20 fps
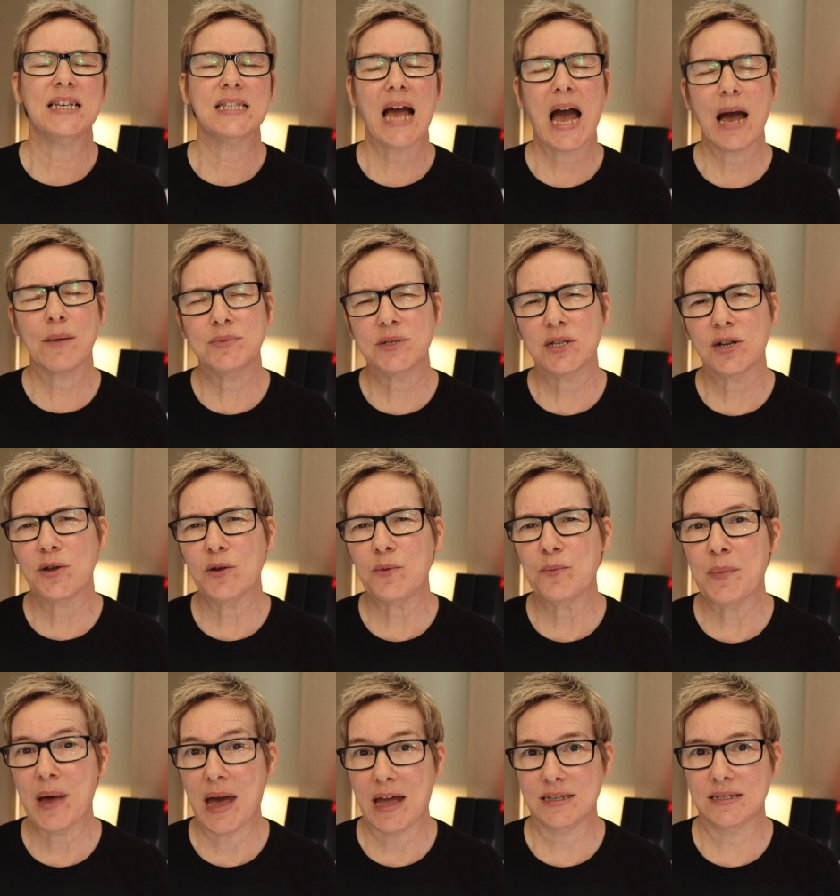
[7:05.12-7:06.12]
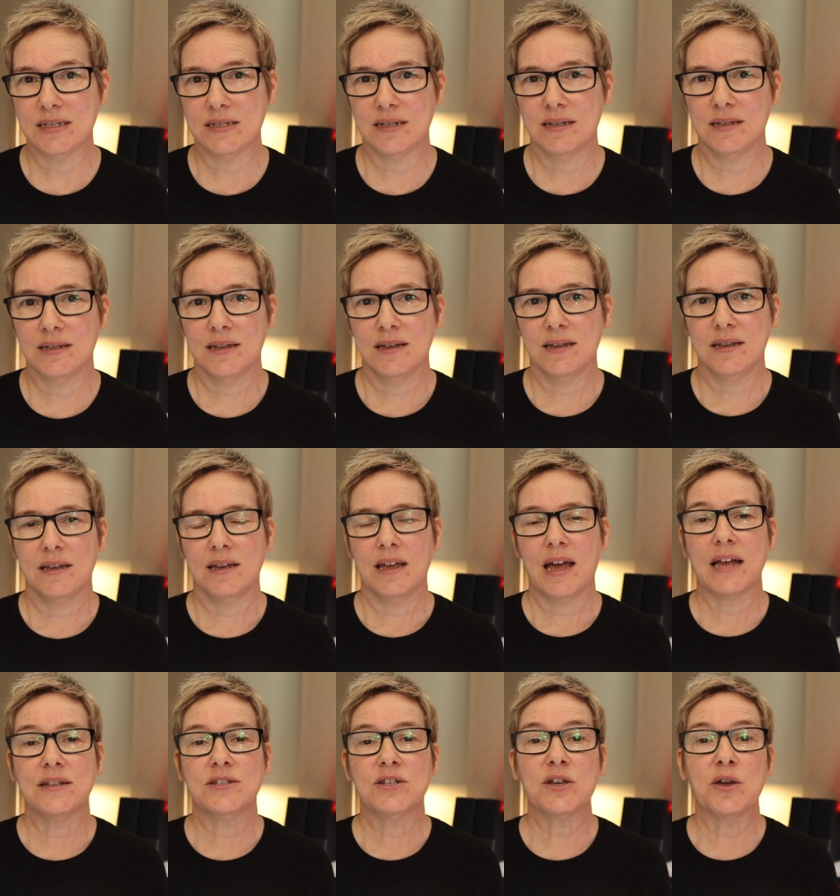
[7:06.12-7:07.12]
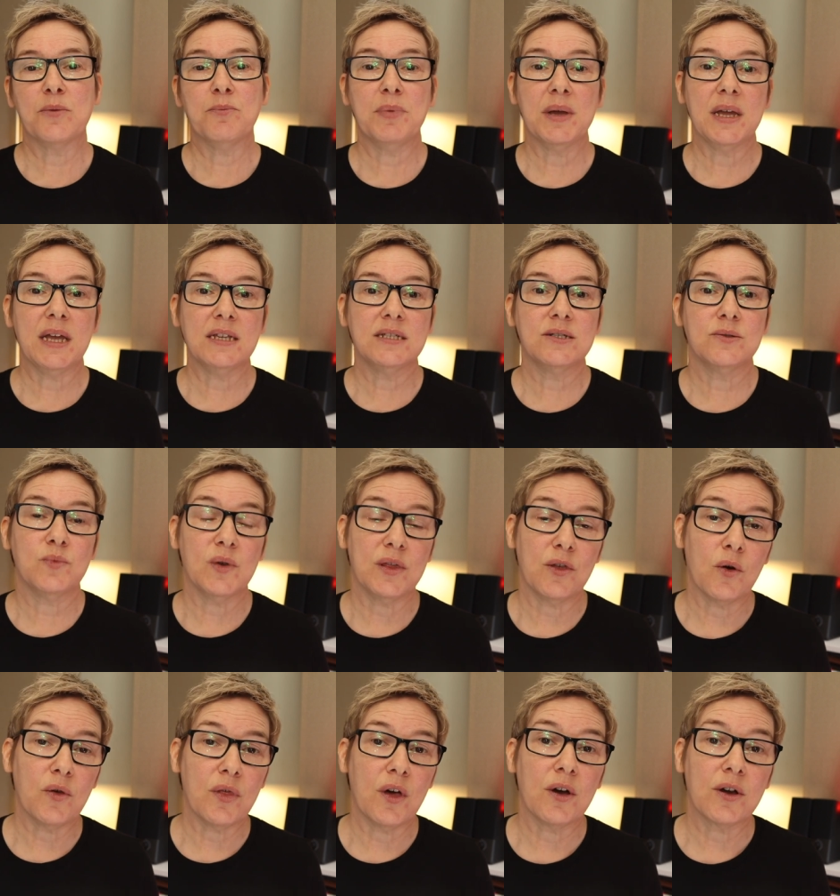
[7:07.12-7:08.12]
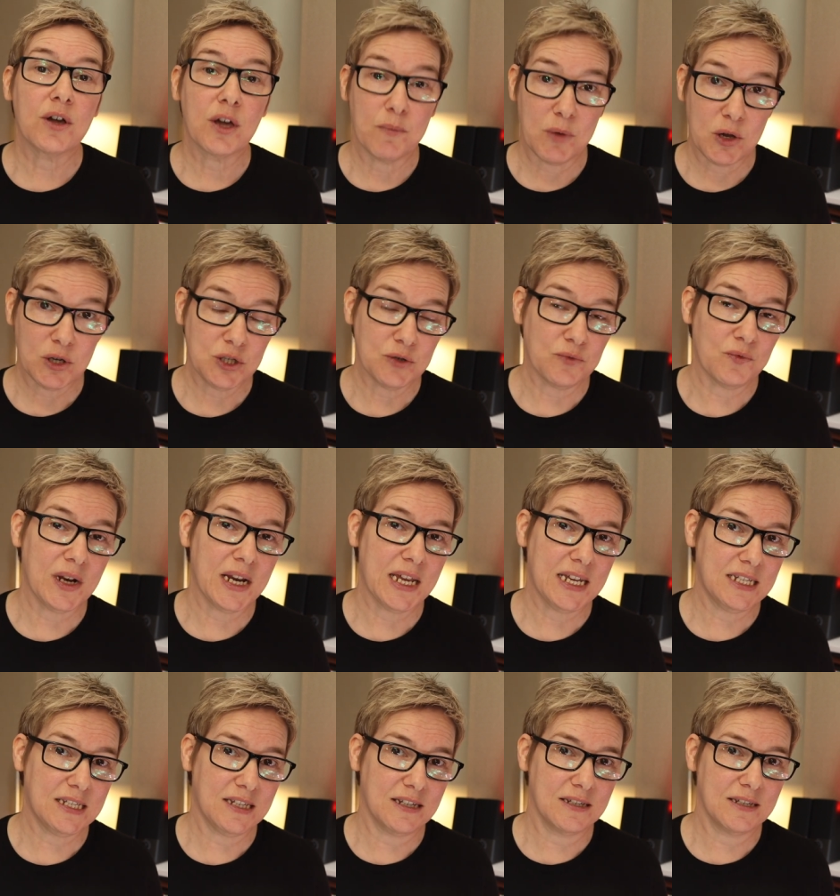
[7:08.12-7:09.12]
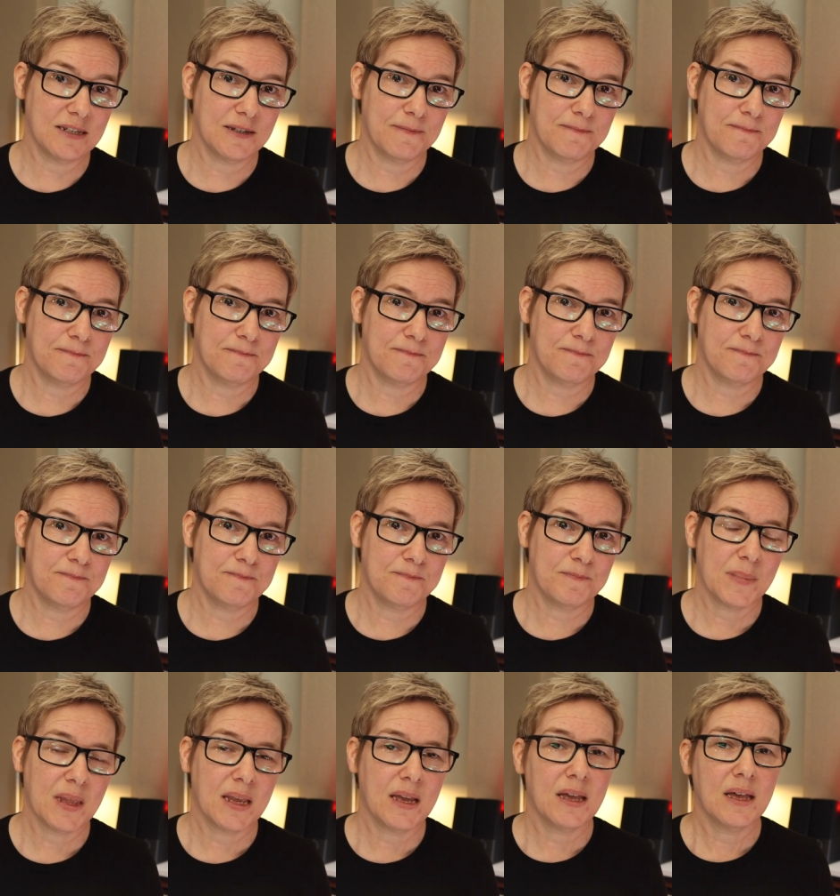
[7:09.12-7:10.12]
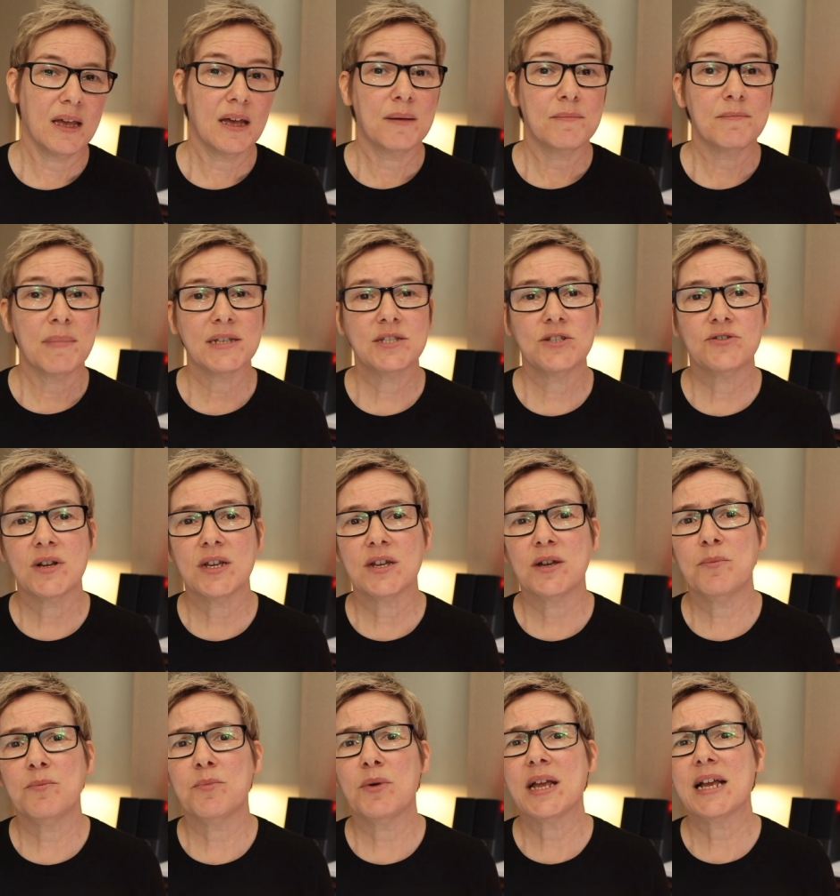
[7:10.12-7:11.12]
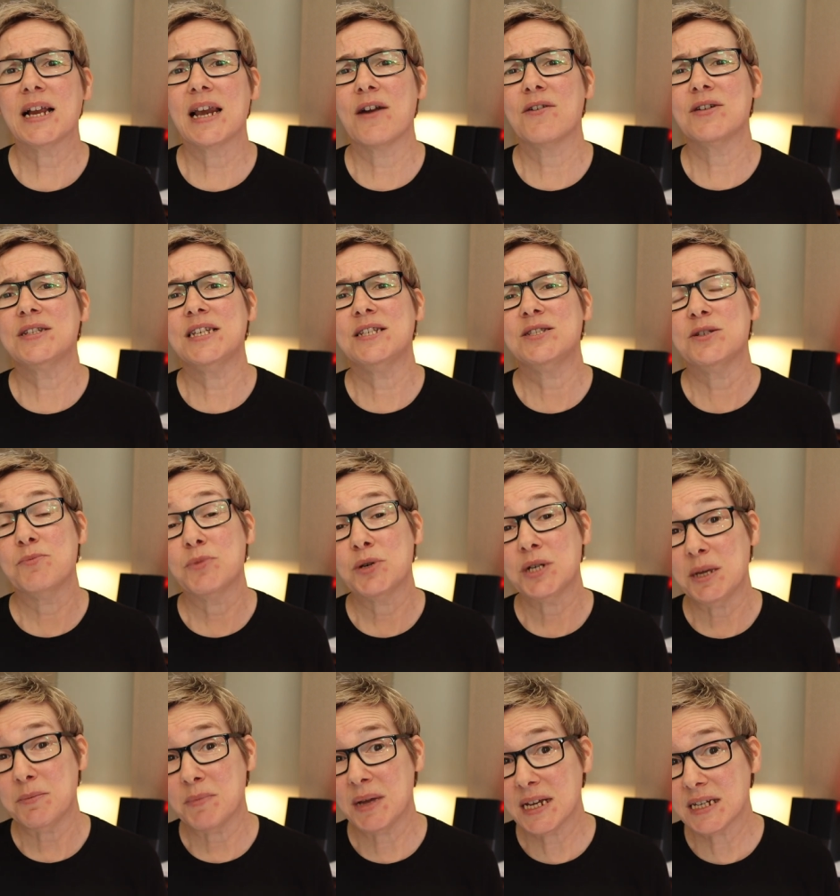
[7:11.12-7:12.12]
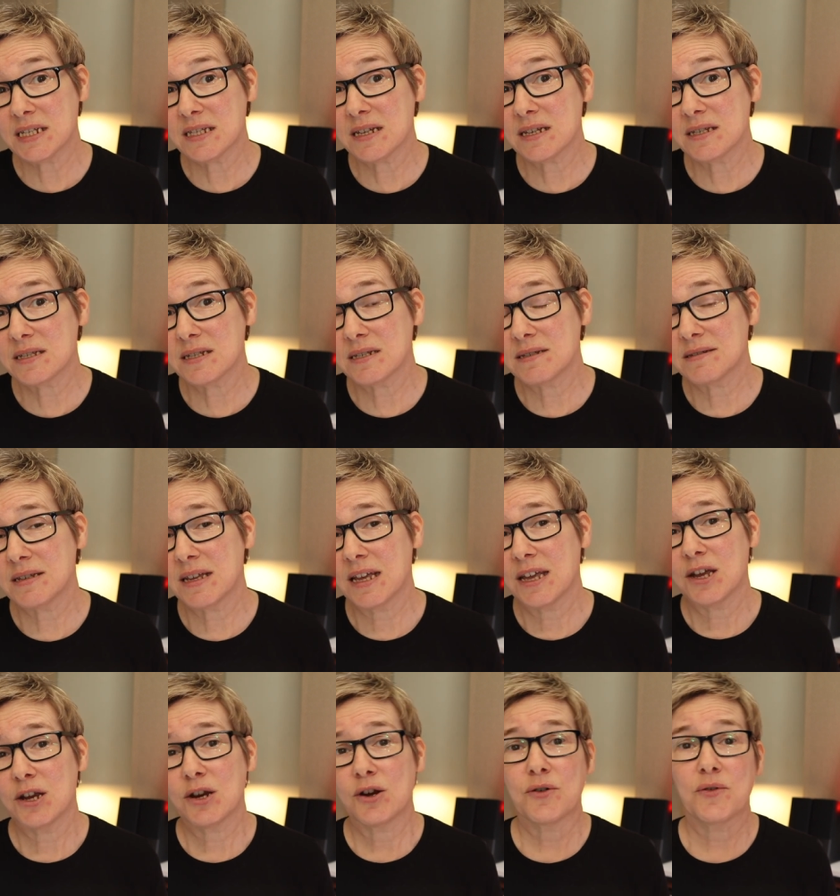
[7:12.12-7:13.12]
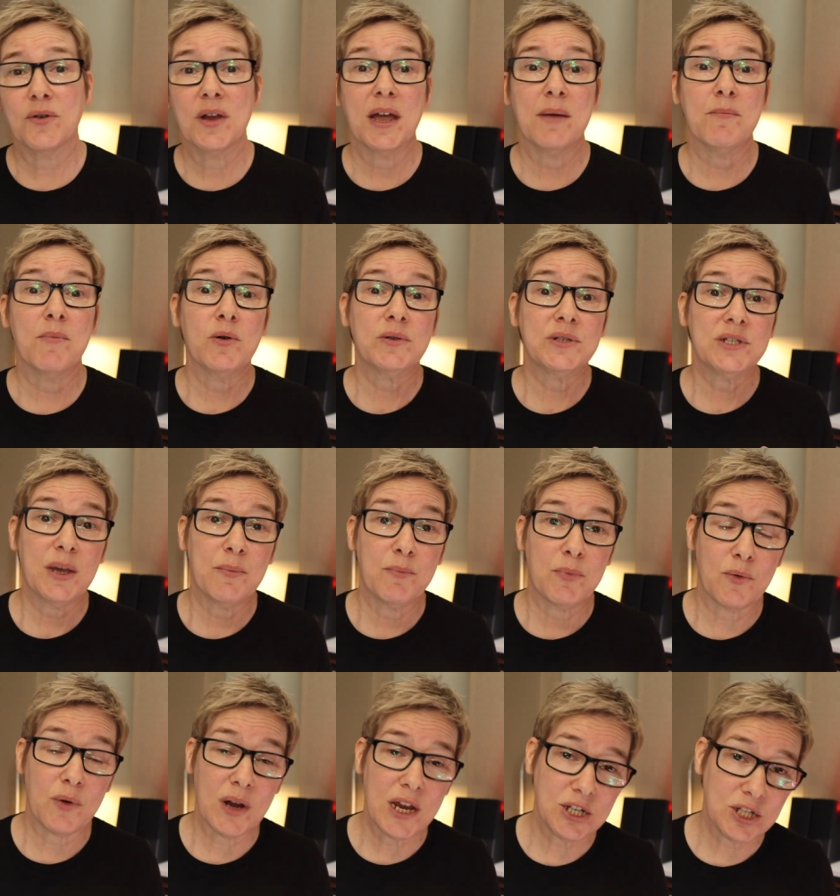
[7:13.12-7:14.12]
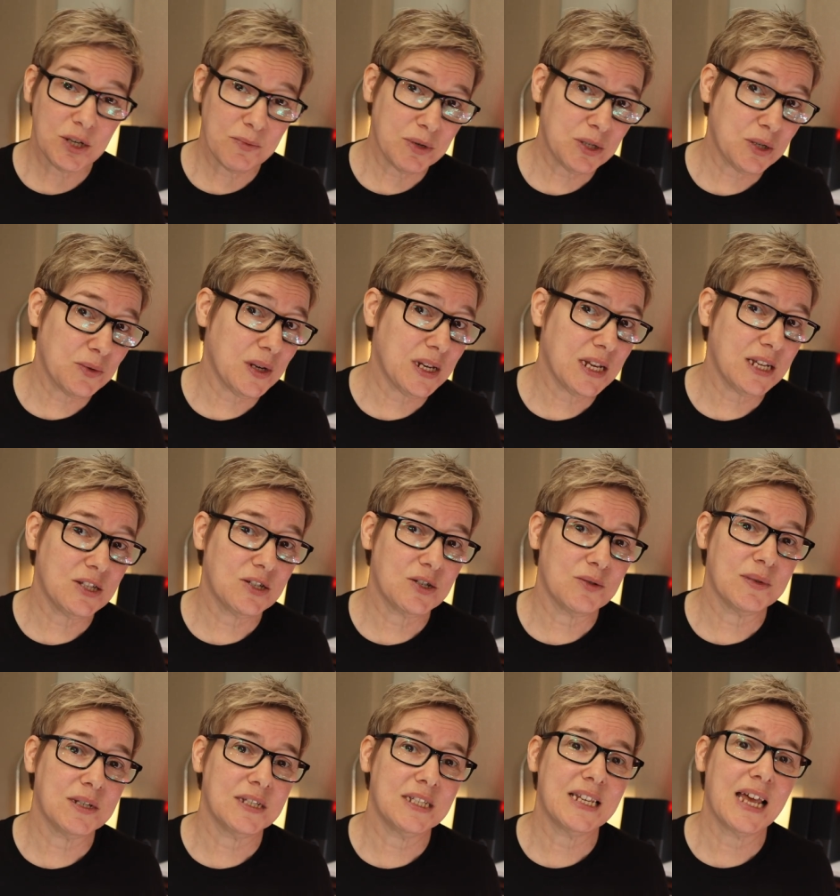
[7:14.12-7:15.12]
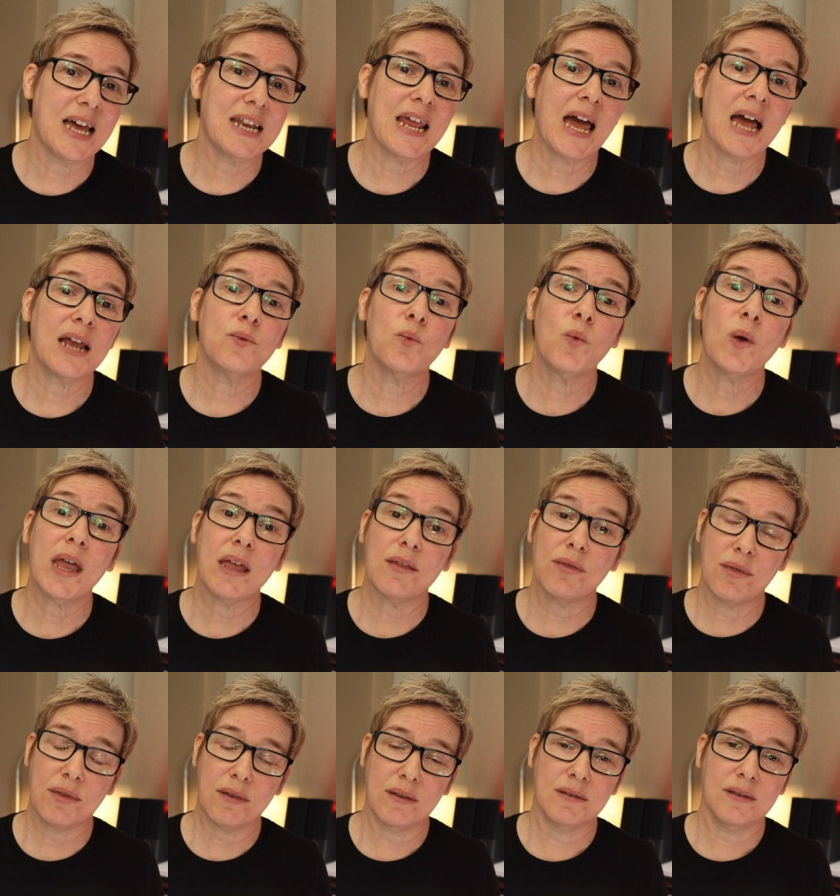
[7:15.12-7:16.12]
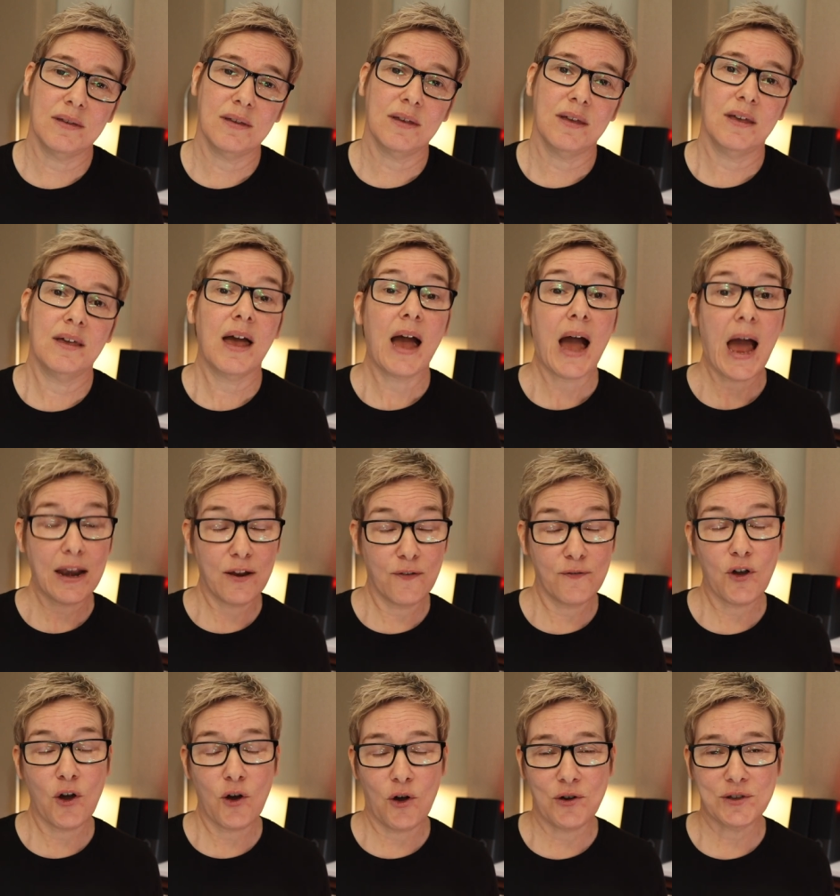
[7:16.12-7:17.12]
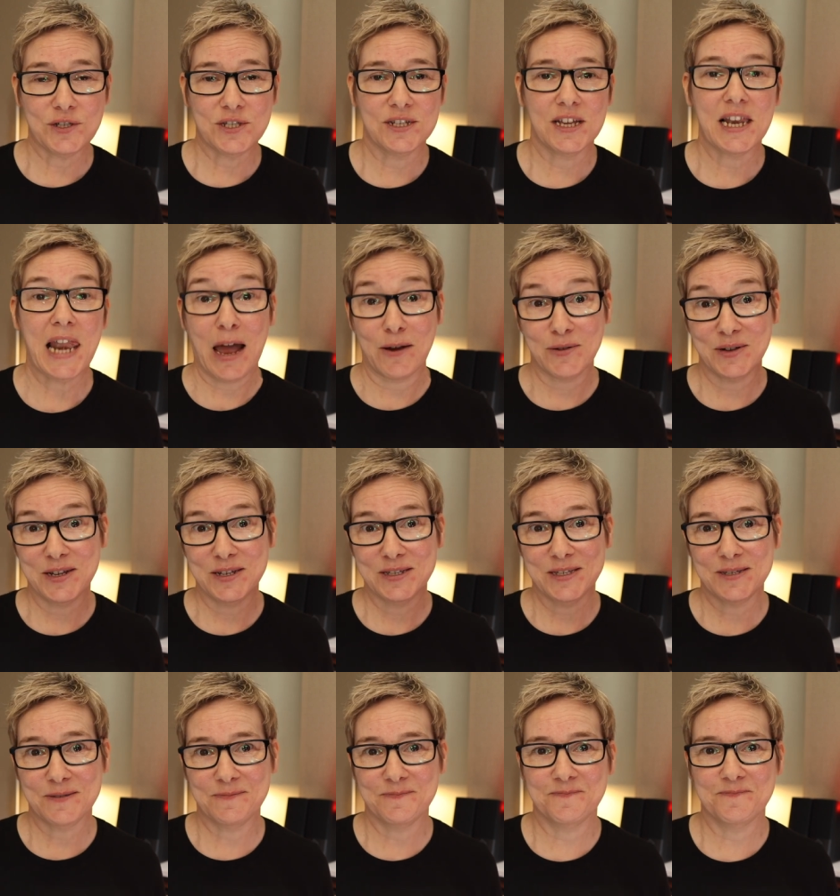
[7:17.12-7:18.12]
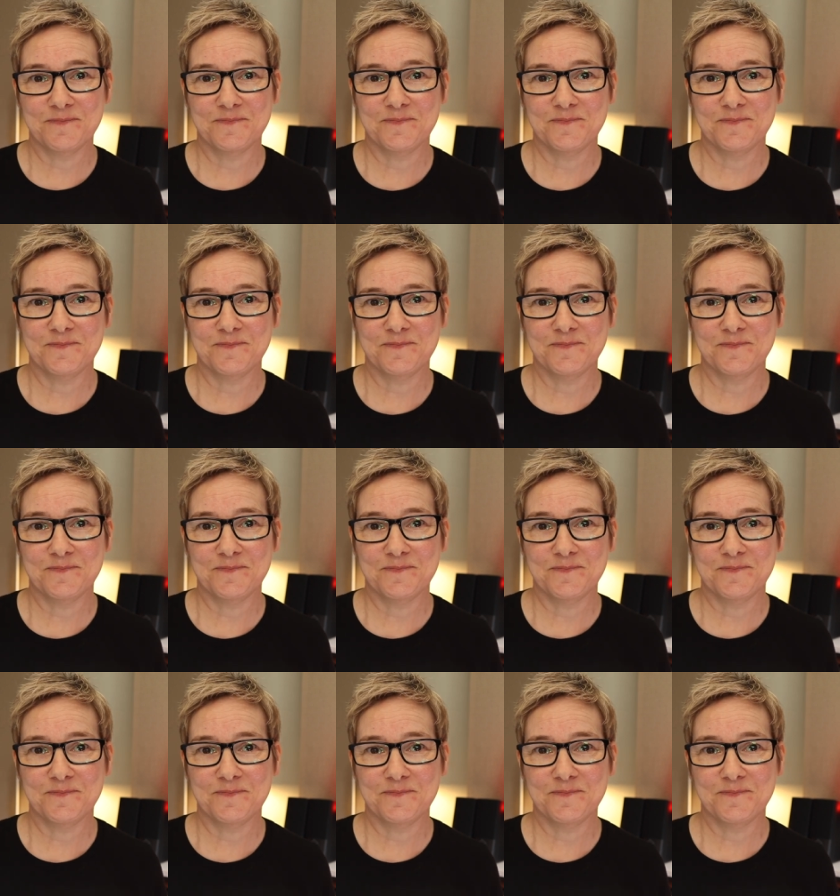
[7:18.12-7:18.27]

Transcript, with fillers: its absolute best and to compete with other commercial releases. Mastering can bring clarity to muddy mixes, create more separation between instruments and add width, and of course, loudness.